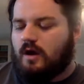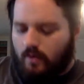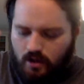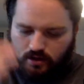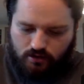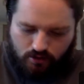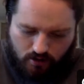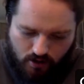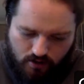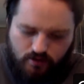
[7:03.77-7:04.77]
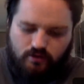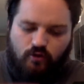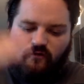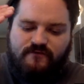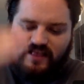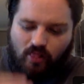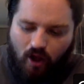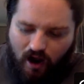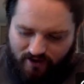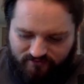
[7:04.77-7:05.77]
No. Luffy
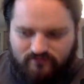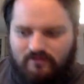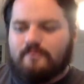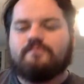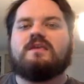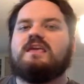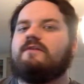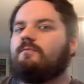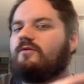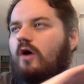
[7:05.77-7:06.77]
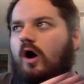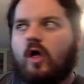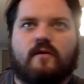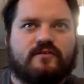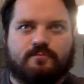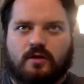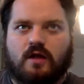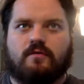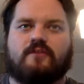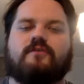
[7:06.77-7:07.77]
lost, even with all of his
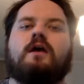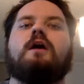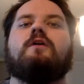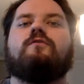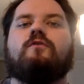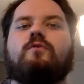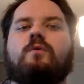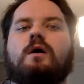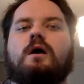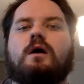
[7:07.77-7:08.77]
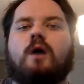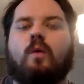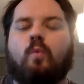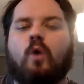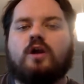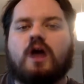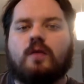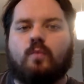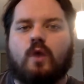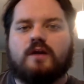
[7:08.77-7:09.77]
progress, to a
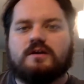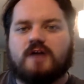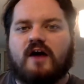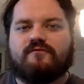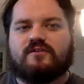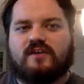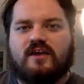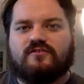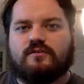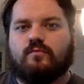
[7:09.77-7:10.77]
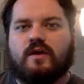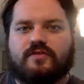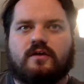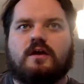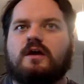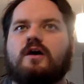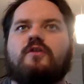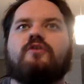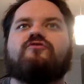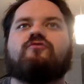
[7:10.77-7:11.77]
one-on-one confrontation with
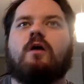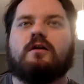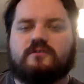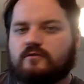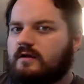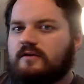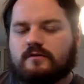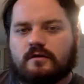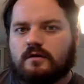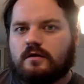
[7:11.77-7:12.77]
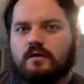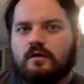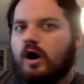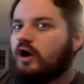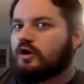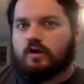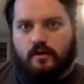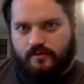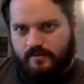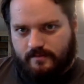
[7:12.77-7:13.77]
the strongest creature on
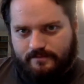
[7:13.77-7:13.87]
Earth.